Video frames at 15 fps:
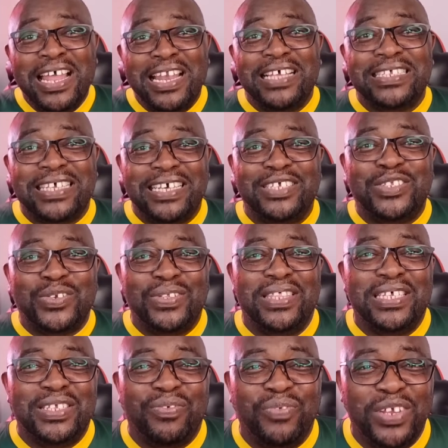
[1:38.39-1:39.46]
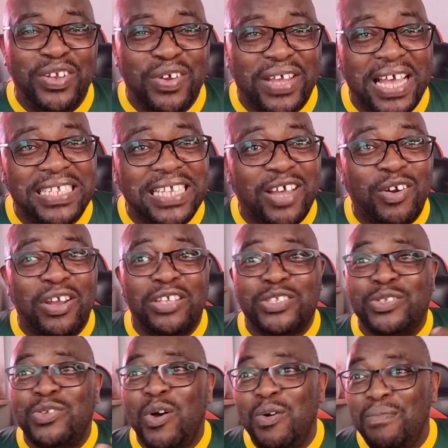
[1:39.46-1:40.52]
Let's get to this video, guys. I got
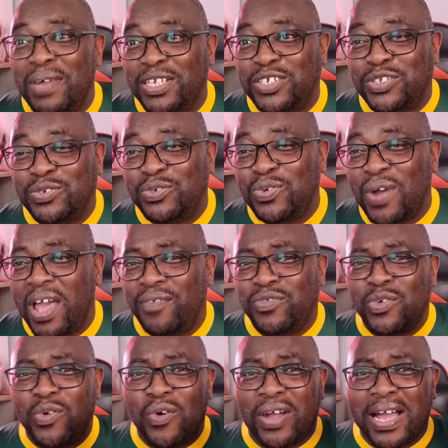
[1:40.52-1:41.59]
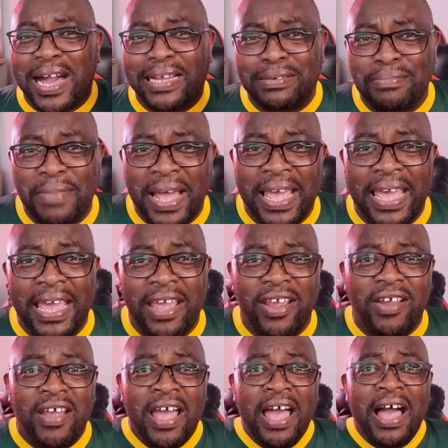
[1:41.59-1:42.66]
so much to do. I have to go cut my
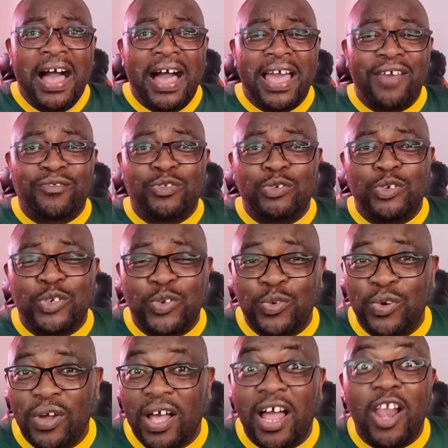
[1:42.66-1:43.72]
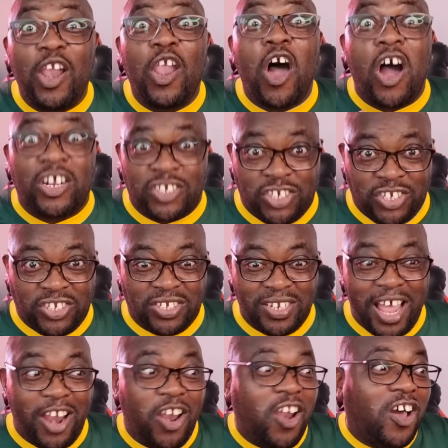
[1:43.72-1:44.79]
hair. I have to do a lot
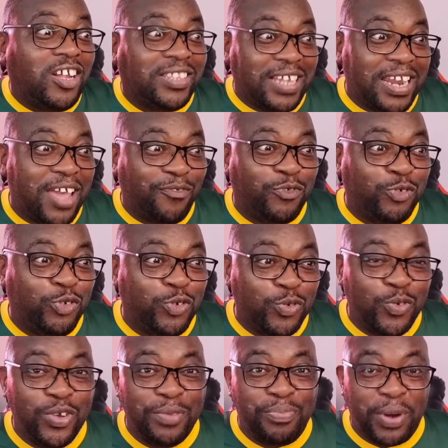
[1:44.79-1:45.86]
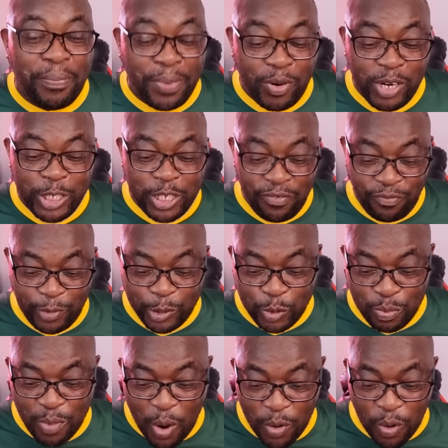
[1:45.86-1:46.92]
that I have to do in preparation for
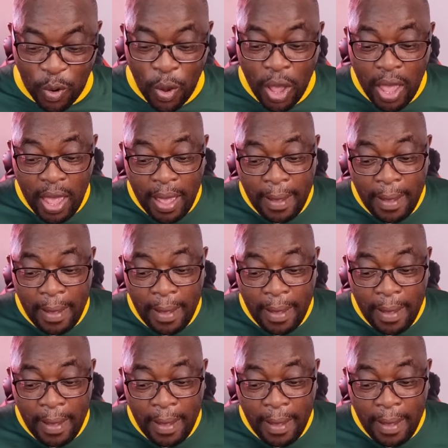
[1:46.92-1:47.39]
tomorrow.